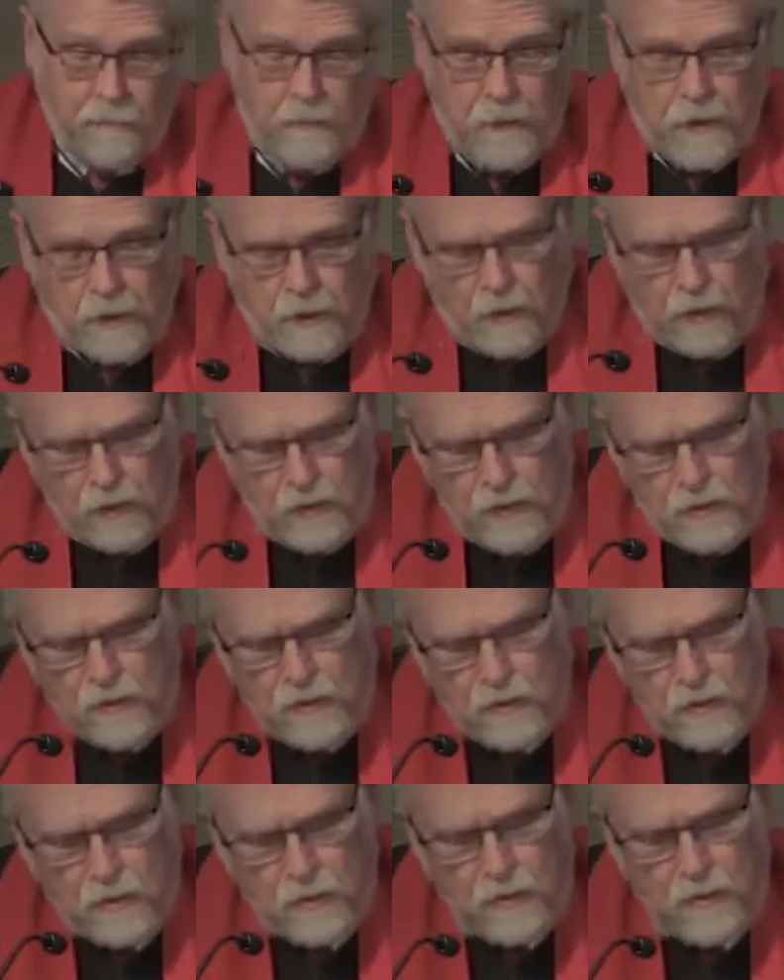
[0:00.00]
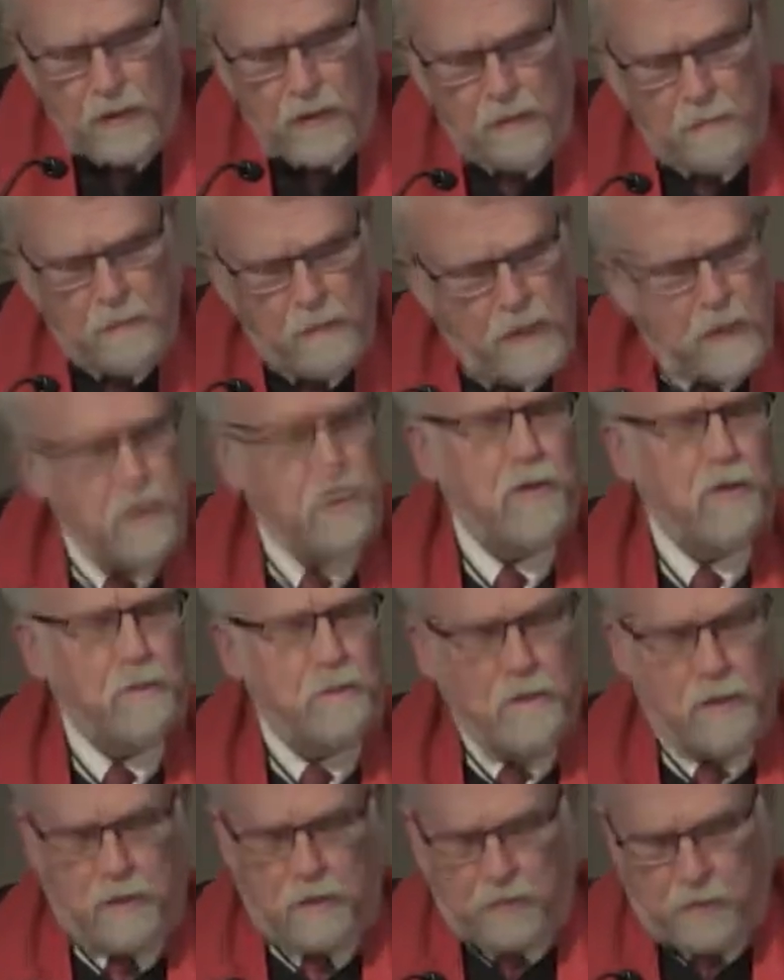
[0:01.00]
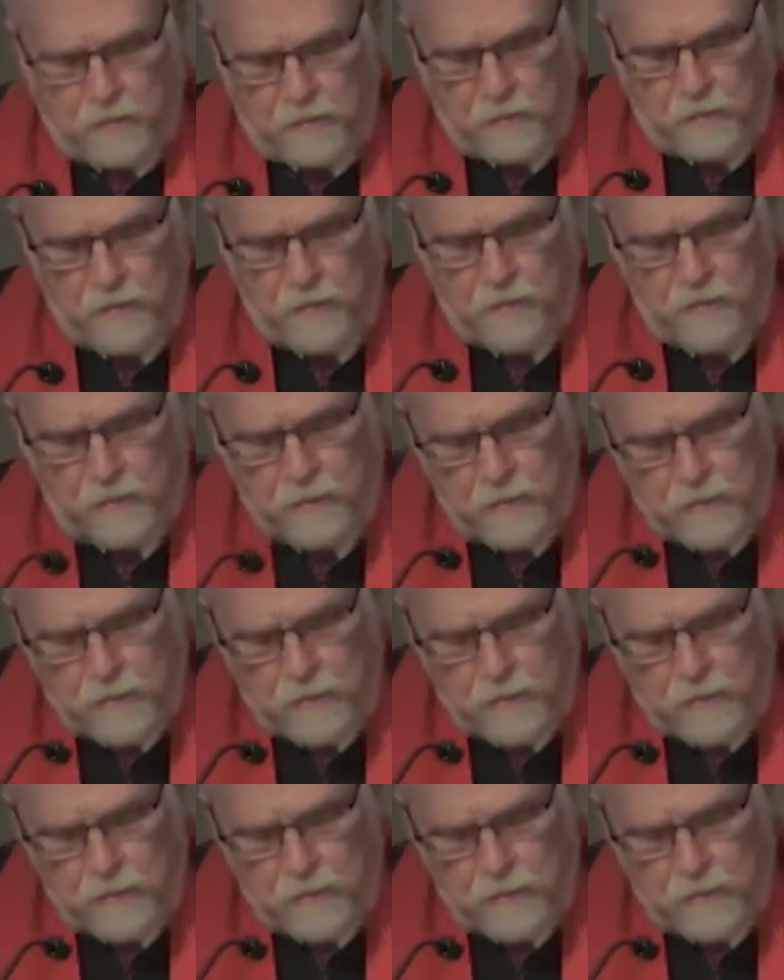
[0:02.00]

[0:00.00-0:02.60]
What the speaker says: They're also immeasurably true for